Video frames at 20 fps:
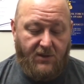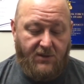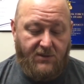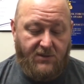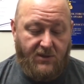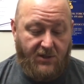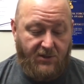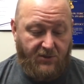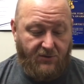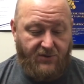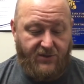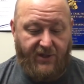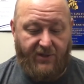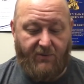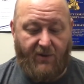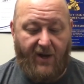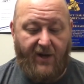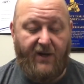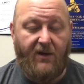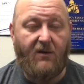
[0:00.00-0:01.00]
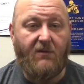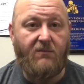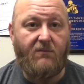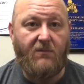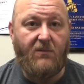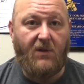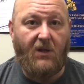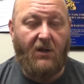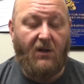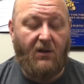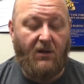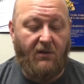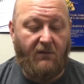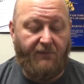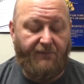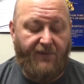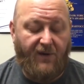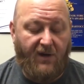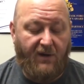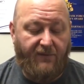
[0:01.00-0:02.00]
as you see right here,
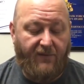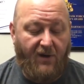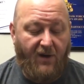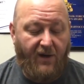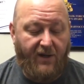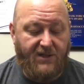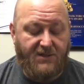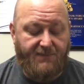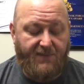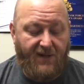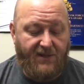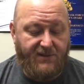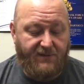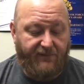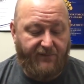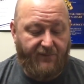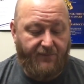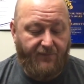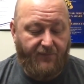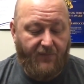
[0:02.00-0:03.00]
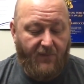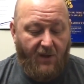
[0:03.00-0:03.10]
very, very expensive.